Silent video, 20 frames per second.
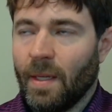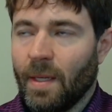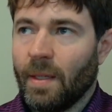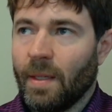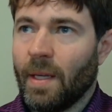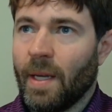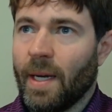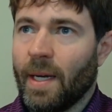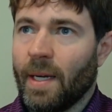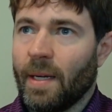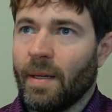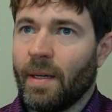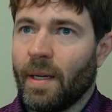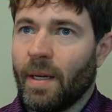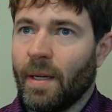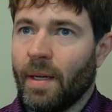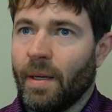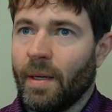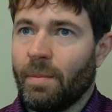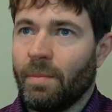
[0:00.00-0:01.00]
yeah
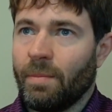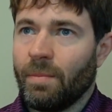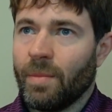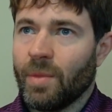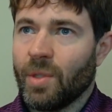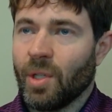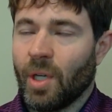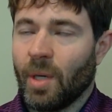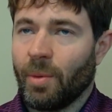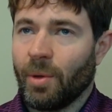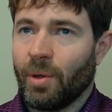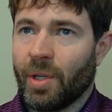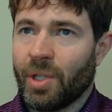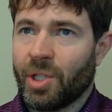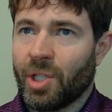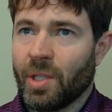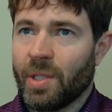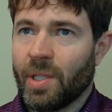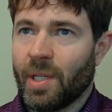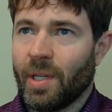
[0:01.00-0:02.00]
um, so a couple
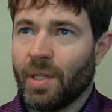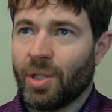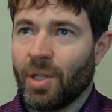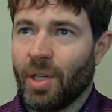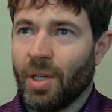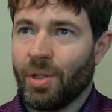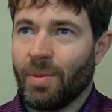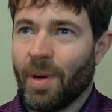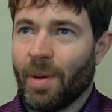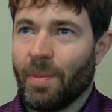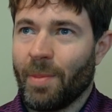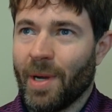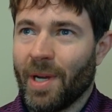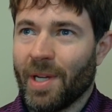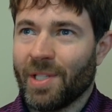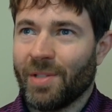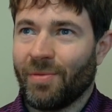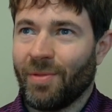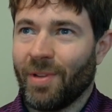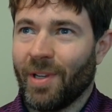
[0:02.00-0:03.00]
questions there i'll do my
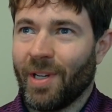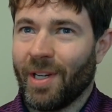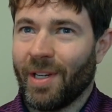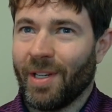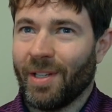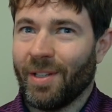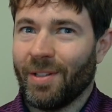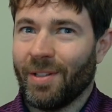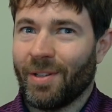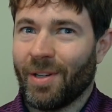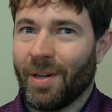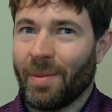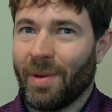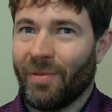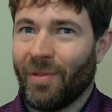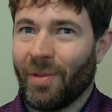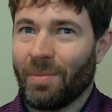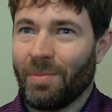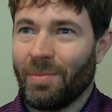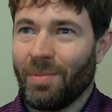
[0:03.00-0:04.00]
best uh, correct me
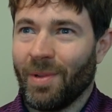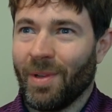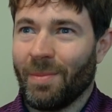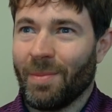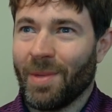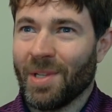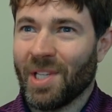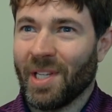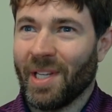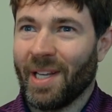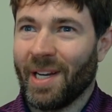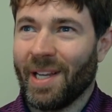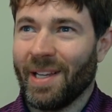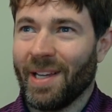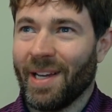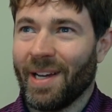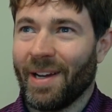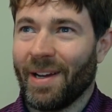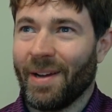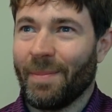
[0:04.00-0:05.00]
if i'm, I'm missing
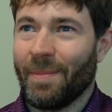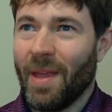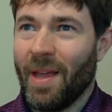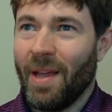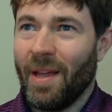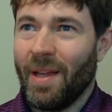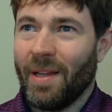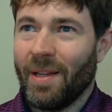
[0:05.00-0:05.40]
any um,